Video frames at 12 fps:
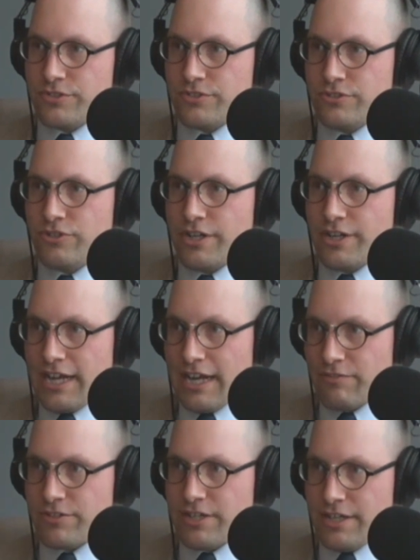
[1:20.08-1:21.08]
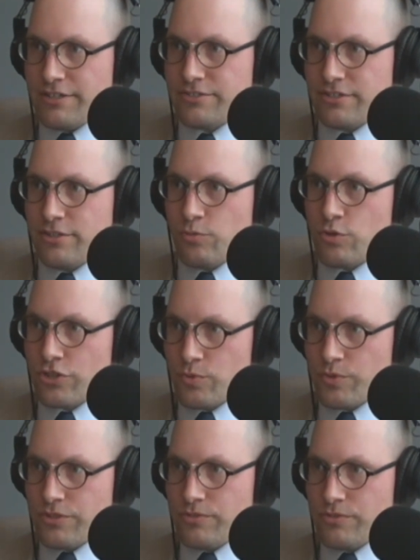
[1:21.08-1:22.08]
to try to advertise the work that
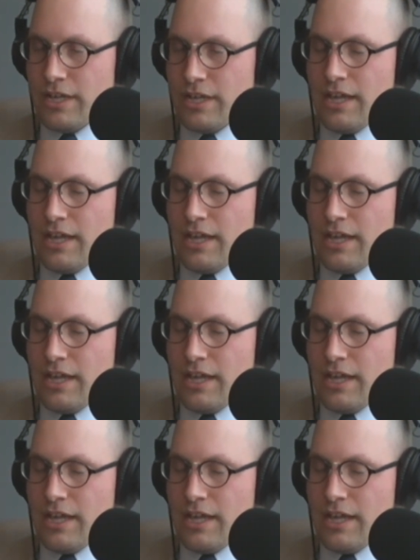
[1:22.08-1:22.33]
we do.